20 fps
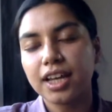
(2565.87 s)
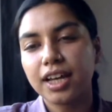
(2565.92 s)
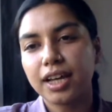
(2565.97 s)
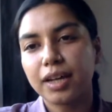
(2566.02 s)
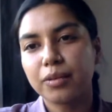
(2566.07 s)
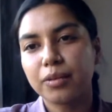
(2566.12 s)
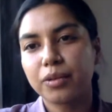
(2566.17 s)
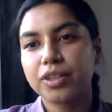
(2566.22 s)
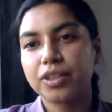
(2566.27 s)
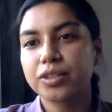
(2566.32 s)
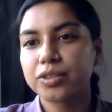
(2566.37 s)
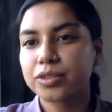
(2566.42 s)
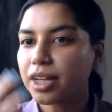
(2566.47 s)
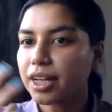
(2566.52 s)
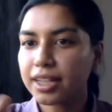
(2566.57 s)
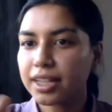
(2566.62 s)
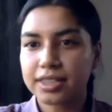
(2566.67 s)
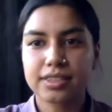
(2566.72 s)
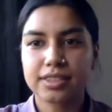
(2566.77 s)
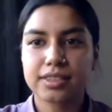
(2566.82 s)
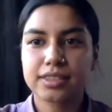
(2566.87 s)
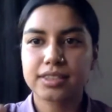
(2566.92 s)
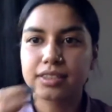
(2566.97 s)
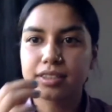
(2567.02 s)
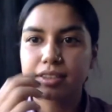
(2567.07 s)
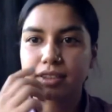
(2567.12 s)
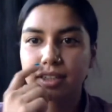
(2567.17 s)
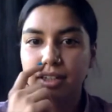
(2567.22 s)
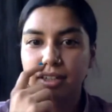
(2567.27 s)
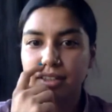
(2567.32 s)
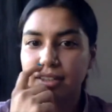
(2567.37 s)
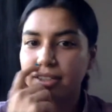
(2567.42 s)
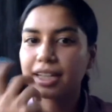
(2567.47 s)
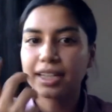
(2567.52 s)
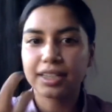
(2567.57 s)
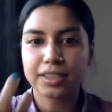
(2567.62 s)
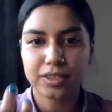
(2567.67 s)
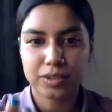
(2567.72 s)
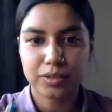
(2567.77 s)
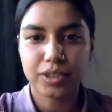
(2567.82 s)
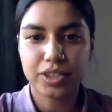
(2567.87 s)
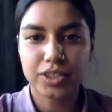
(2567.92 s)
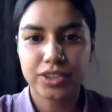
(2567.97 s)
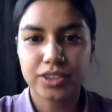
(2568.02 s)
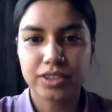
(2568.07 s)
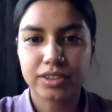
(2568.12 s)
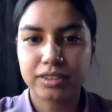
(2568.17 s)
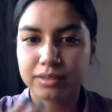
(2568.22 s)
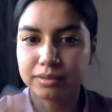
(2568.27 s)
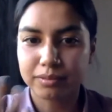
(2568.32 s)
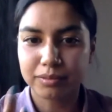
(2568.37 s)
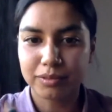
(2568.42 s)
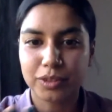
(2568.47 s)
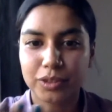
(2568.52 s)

I wanted to ask uh, a last question.